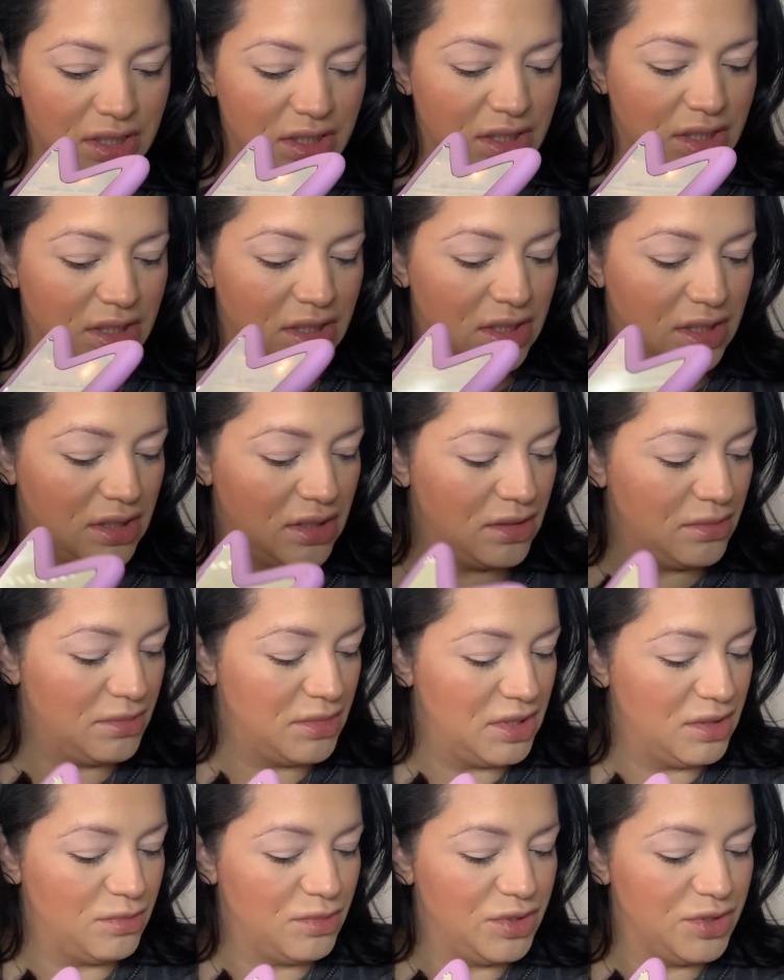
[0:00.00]

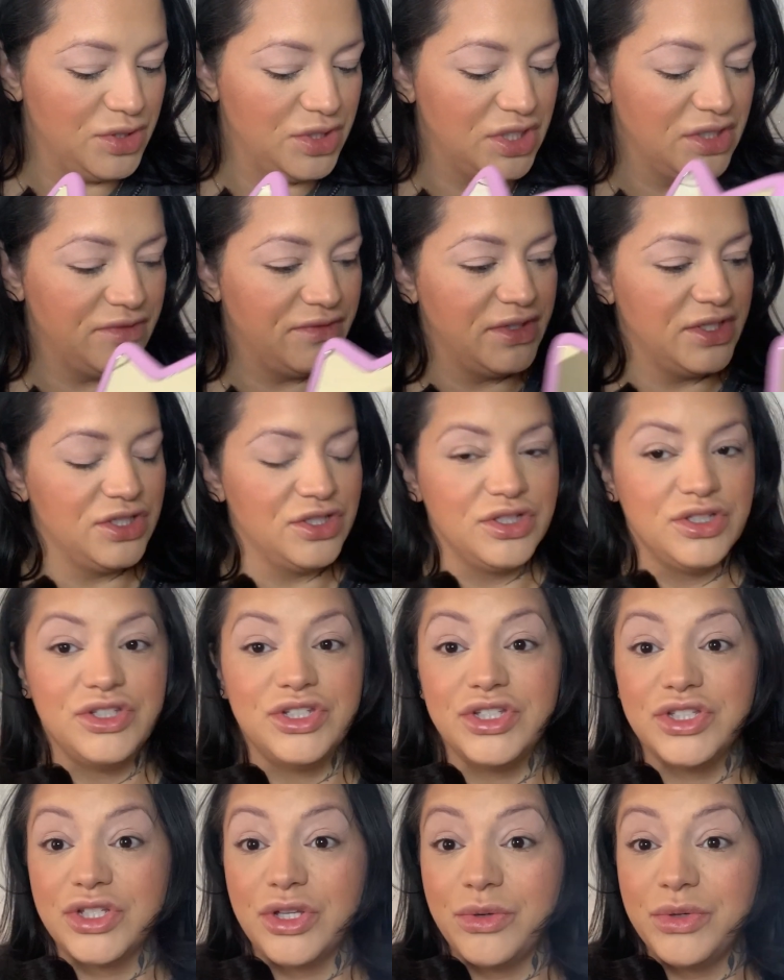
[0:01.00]
I'm wondering if I should
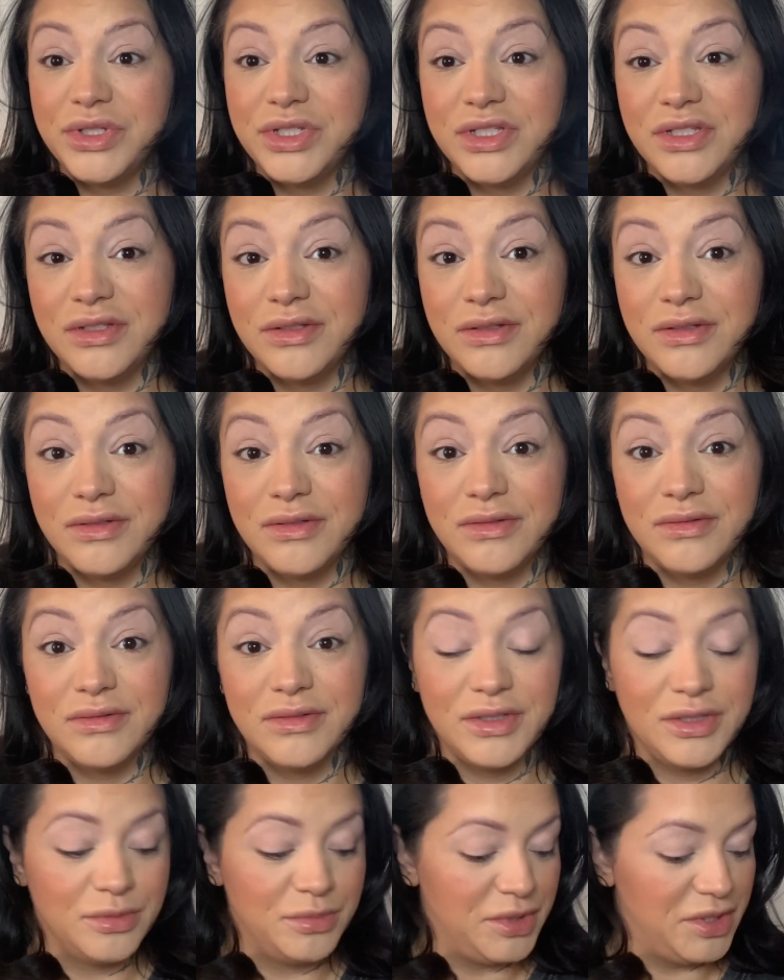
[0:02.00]
just go into a
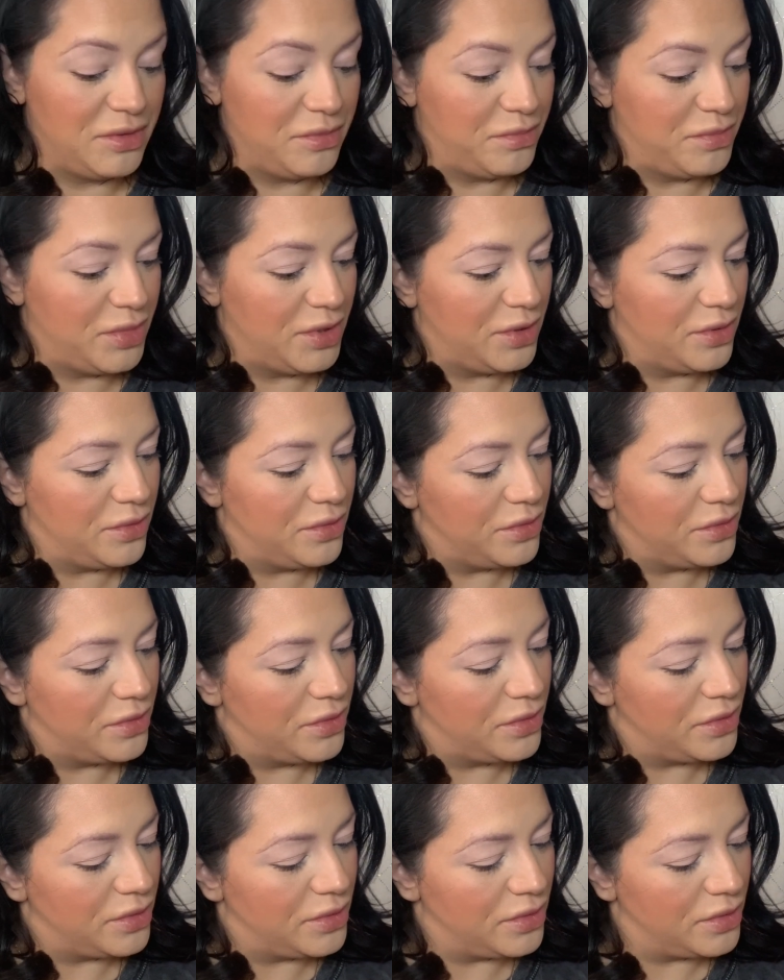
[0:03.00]
little bit of
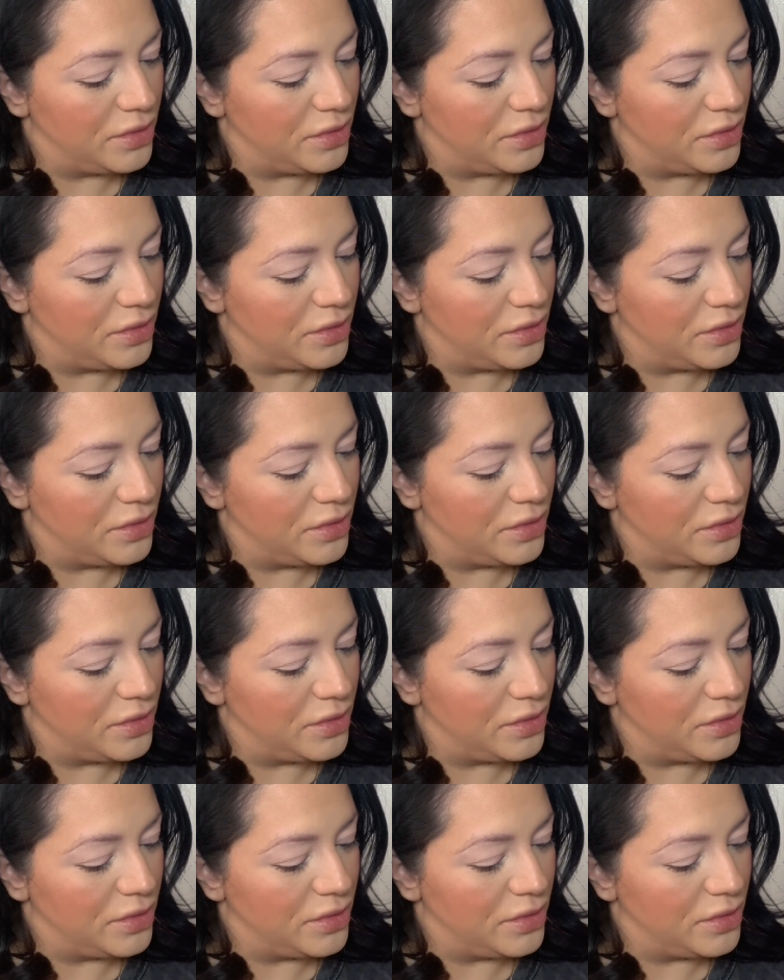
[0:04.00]
both,